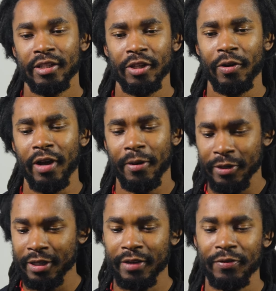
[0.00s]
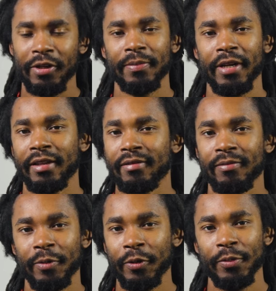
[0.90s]
And so I wanted to give you an
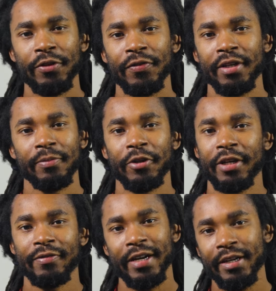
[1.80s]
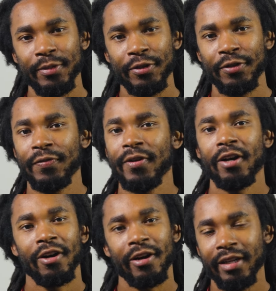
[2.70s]
update. We were moving, we were getting ready to
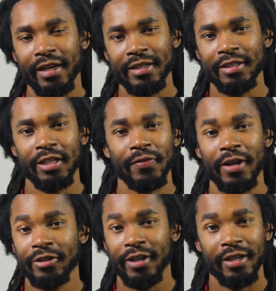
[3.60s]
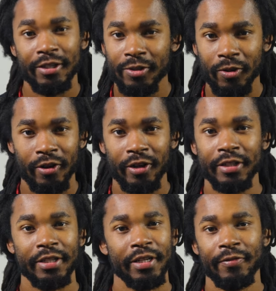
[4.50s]
move, all that kind of stuff. I was trying to hustle
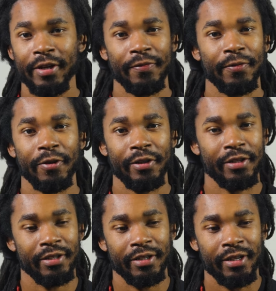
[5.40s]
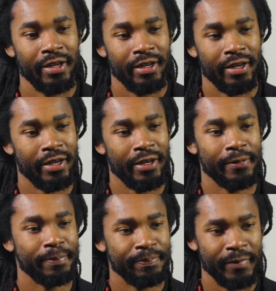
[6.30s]
hard to get ready for all the
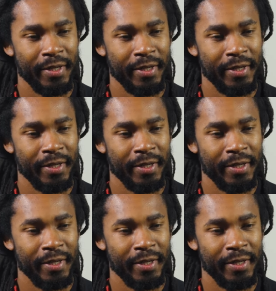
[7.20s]
um,